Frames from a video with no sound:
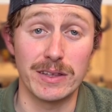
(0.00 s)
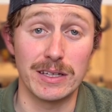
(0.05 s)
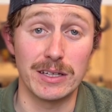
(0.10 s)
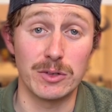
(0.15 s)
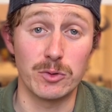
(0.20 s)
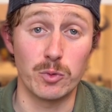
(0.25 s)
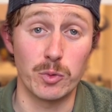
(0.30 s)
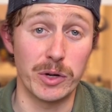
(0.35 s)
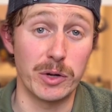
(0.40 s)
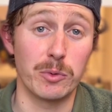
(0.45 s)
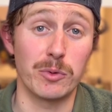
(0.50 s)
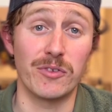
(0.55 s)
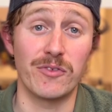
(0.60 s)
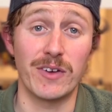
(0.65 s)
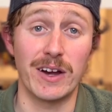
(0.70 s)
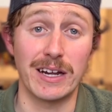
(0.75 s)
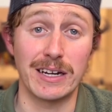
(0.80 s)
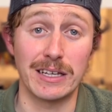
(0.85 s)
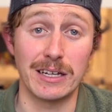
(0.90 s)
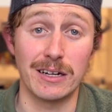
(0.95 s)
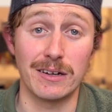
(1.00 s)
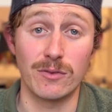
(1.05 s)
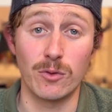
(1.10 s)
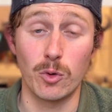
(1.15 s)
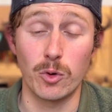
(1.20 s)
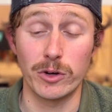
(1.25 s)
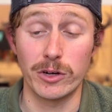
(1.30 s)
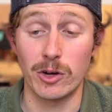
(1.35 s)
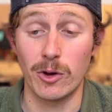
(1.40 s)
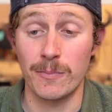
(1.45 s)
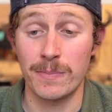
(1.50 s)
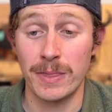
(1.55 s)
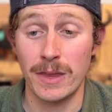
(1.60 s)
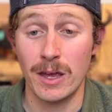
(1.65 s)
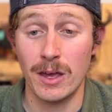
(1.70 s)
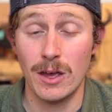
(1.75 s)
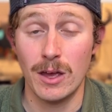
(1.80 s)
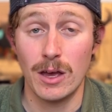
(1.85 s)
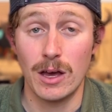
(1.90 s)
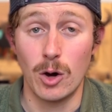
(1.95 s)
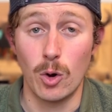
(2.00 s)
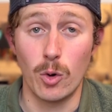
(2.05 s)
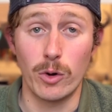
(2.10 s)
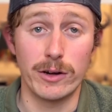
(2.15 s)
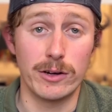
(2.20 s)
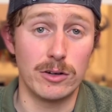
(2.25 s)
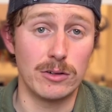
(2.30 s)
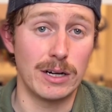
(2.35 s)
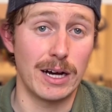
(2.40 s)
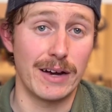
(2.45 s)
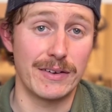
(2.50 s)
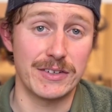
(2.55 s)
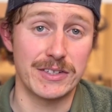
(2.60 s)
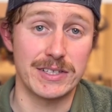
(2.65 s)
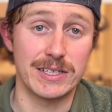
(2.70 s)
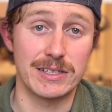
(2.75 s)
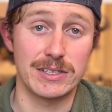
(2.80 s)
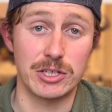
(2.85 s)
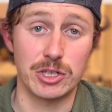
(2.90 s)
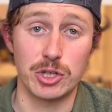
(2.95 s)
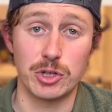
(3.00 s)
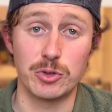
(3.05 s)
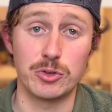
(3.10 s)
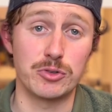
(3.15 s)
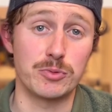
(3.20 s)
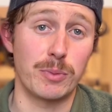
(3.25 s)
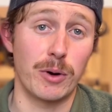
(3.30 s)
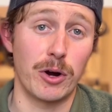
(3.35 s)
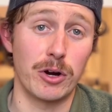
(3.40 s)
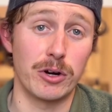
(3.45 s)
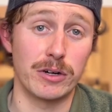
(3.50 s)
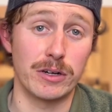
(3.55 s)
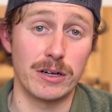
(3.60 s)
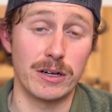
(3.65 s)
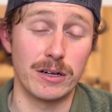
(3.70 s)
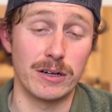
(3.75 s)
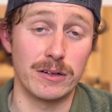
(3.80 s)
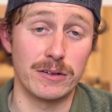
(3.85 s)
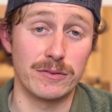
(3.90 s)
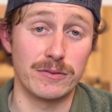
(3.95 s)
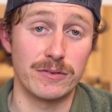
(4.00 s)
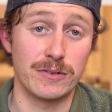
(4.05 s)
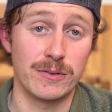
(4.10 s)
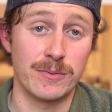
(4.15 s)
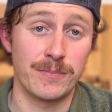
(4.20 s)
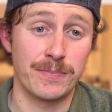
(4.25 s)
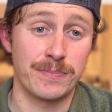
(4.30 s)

the re-refining of oil. Oil obviously is a huge part of,